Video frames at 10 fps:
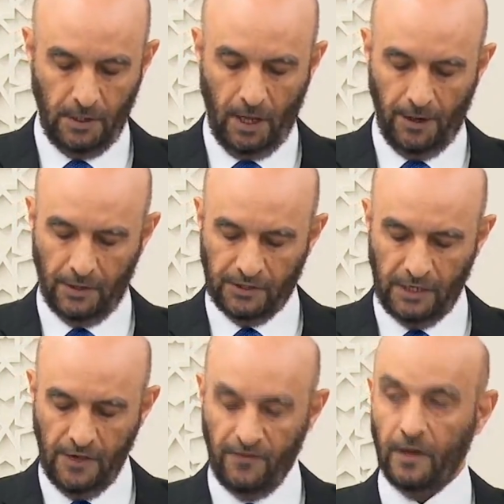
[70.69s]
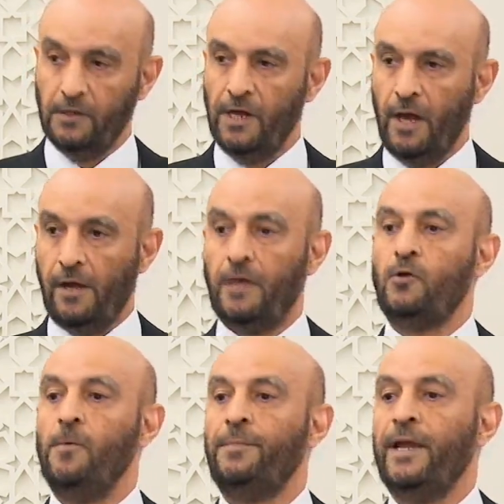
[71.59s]
and receiving
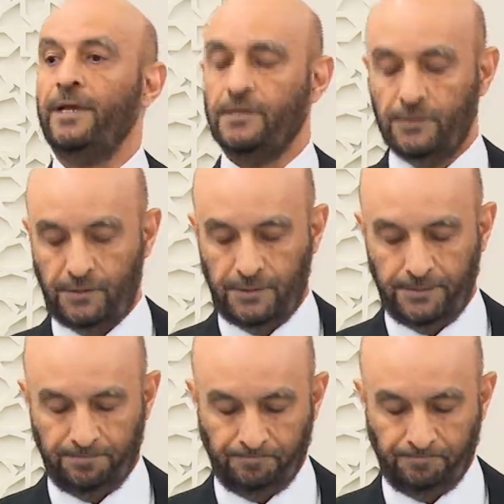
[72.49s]
direct complaints.